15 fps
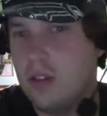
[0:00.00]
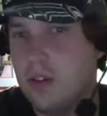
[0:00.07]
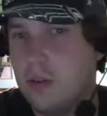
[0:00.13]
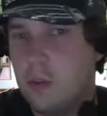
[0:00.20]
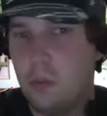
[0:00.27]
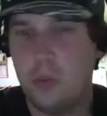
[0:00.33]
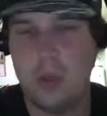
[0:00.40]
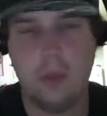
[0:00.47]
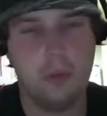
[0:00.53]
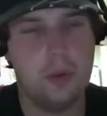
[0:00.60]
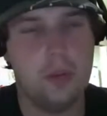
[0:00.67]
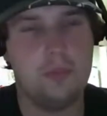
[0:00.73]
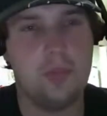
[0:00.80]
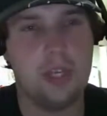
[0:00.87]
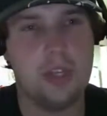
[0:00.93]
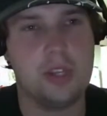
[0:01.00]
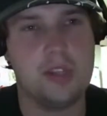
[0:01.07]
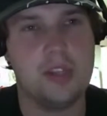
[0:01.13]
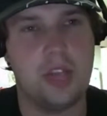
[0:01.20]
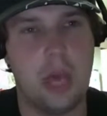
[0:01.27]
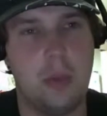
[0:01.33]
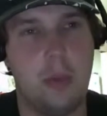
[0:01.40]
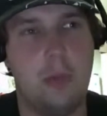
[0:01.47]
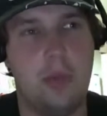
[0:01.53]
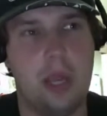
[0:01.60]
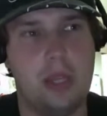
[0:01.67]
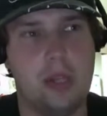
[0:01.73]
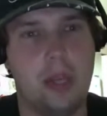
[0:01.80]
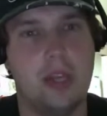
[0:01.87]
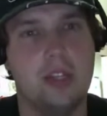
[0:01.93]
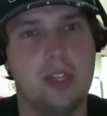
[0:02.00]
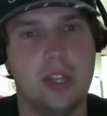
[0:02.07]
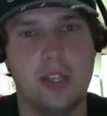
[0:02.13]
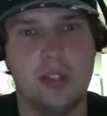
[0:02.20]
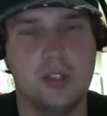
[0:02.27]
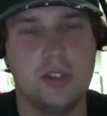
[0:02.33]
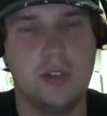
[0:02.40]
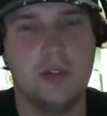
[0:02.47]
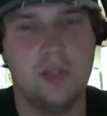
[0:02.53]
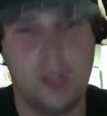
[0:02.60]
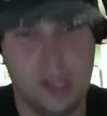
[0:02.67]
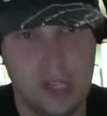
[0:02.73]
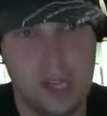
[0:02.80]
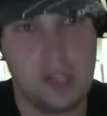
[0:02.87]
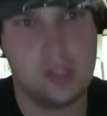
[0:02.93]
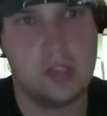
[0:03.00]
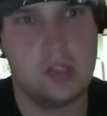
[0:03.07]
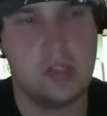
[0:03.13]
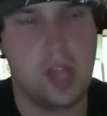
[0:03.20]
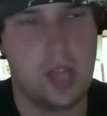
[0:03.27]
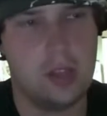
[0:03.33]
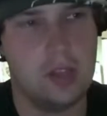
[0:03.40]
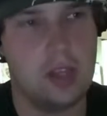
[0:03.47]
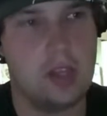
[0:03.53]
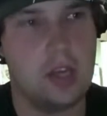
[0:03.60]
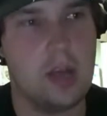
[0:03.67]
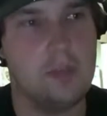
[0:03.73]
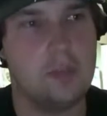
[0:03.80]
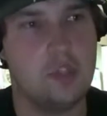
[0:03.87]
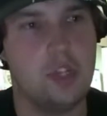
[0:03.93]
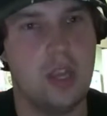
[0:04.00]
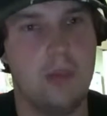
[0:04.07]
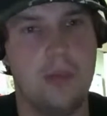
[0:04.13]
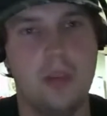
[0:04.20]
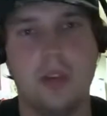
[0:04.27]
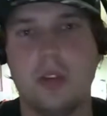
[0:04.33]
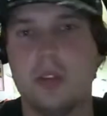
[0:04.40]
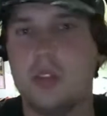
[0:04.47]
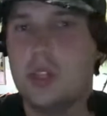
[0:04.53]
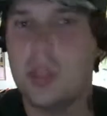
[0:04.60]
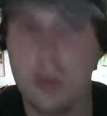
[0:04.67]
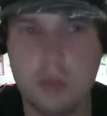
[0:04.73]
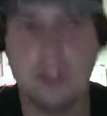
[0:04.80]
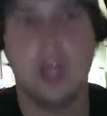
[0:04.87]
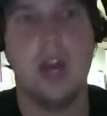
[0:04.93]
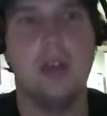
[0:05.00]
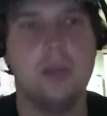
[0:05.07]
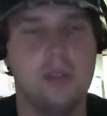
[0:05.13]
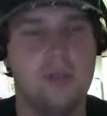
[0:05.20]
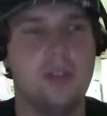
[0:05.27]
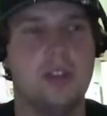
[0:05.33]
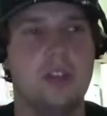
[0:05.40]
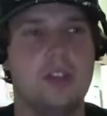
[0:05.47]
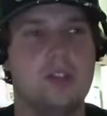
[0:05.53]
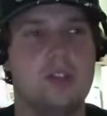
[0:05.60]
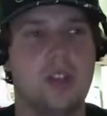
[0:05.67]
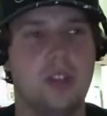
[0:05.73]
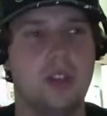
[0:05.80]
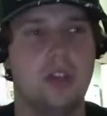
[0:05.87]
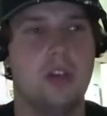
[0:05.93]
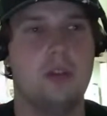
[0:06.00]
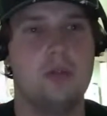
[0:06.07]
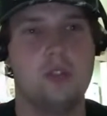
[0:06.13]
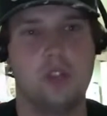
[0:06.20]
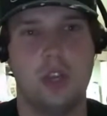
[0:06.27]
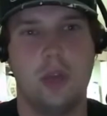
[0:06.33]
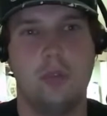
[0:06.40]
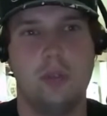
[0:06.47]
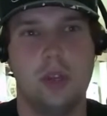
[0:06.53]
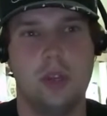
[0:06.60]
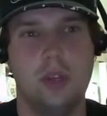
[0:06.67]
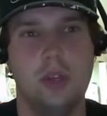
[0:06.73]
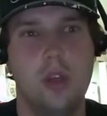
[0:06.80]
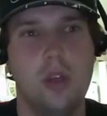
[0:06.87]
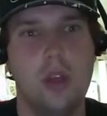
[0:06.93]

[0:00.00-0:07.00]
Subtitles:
we would have been the Tampa Bay Lightning, the defending Stanley Cup champion, two-time defending Stanley Cup champion,